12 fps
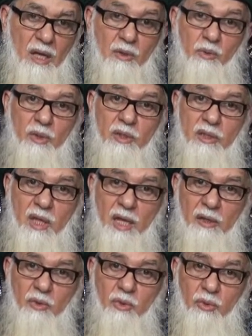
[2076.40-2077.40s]
And we
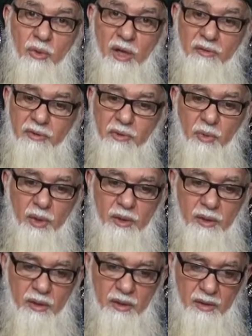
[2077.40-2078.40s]
say to
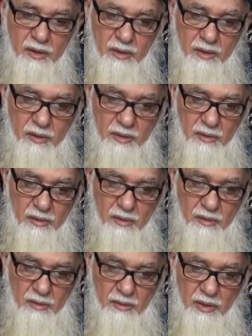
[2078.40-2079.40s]
everyone
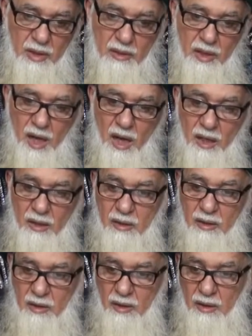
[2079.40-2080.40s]
that they
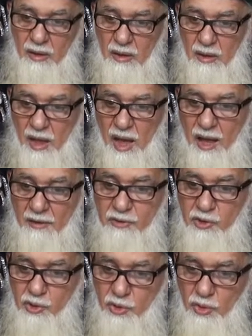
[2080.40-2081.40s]
have
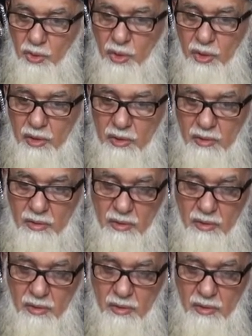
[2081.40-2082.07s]
shuyukh.